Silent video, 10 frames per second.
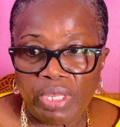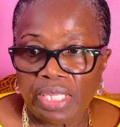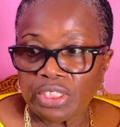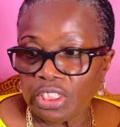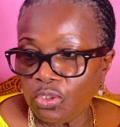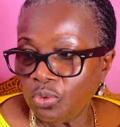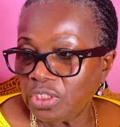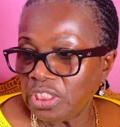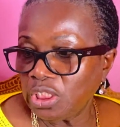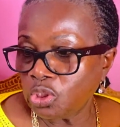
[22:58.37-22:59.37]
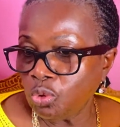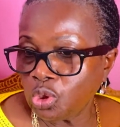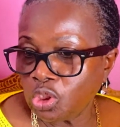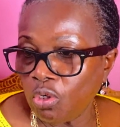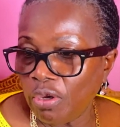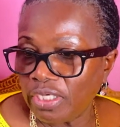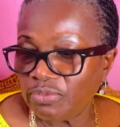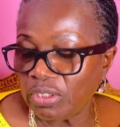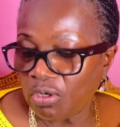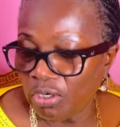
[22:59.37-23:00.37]
chayote, chocho, as we
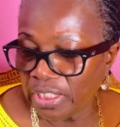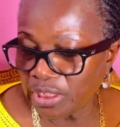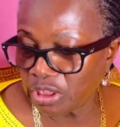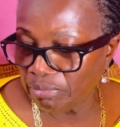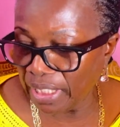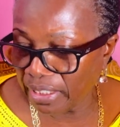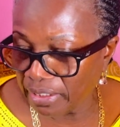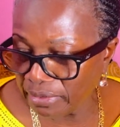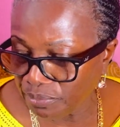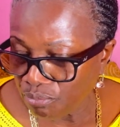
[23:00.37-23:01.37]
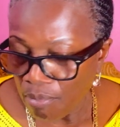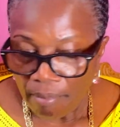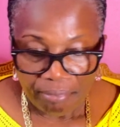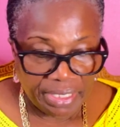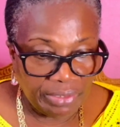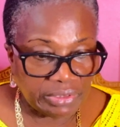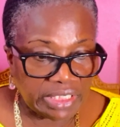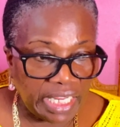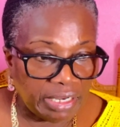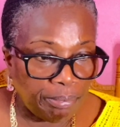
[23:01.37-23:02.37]
call it in Jamaica. It looks
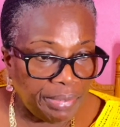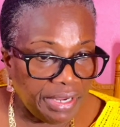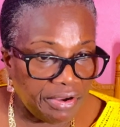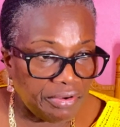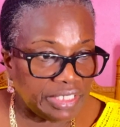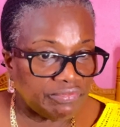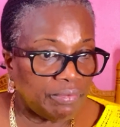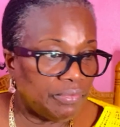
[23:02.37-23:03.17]
like a pear. It's from